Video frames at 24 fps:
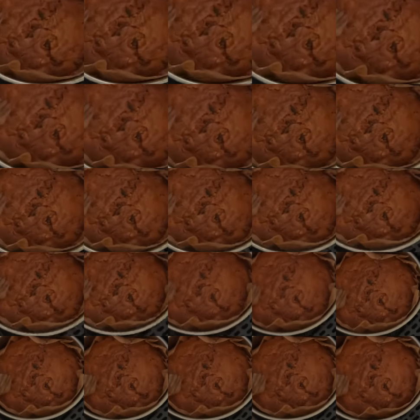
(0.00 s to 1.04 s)
Oh, I
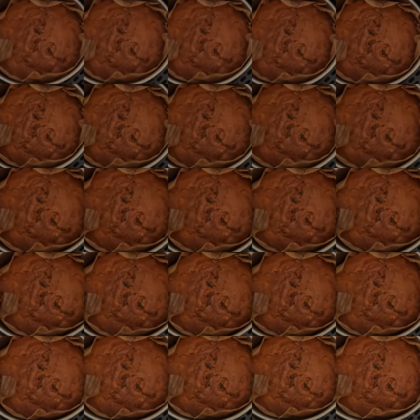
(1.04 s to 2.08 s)
just need to check its
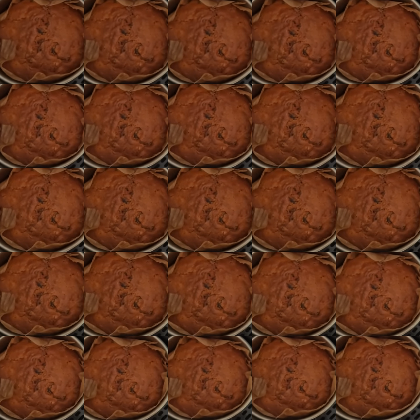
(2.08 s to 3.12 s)
internal temperature.
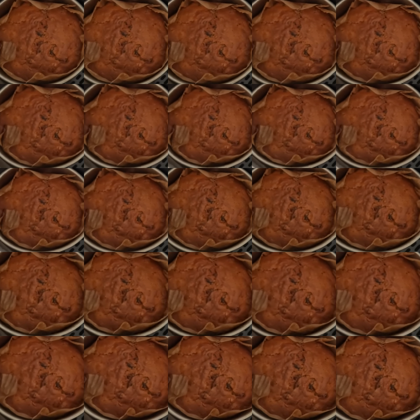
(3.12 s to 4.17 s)

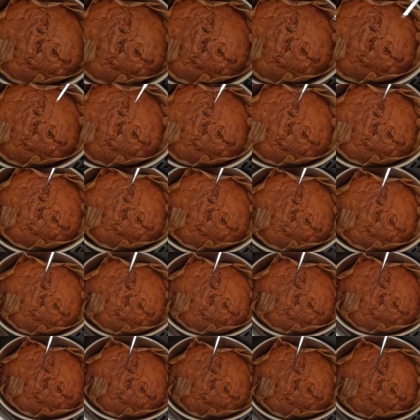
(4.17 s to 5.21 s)
It's looking fine though,
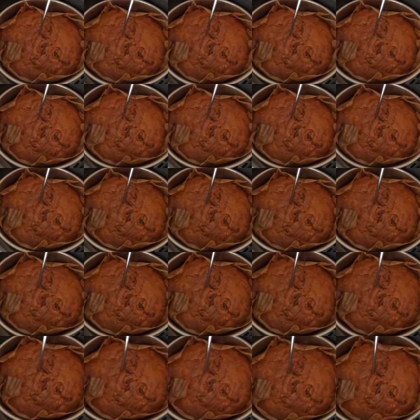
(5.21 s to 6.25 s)
it really is.
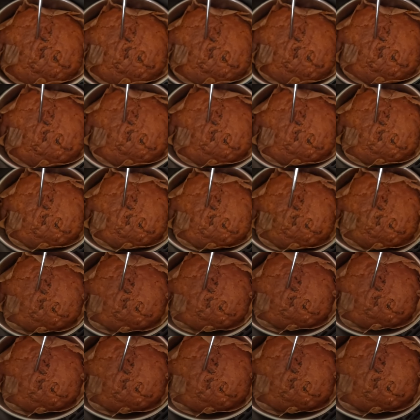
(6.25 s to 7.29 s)
Let's have
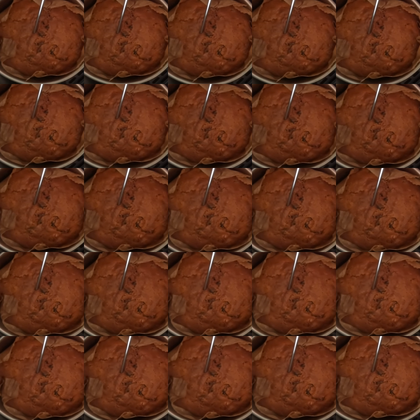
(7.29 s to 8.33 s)
a quick...
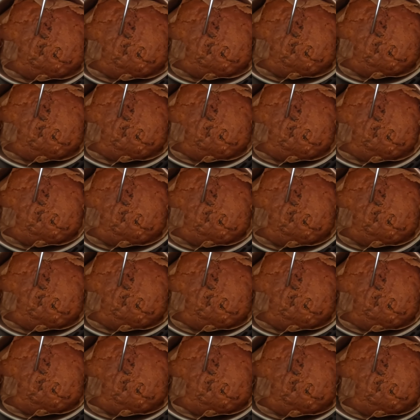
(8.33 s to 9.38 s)
It's got to hit
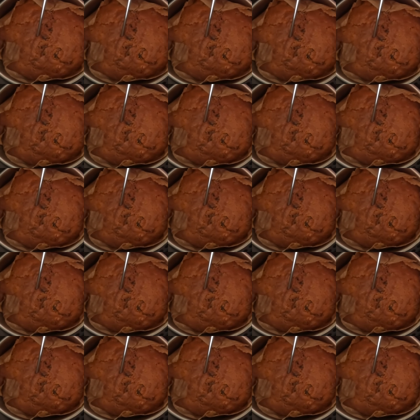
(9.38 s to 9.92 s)
90,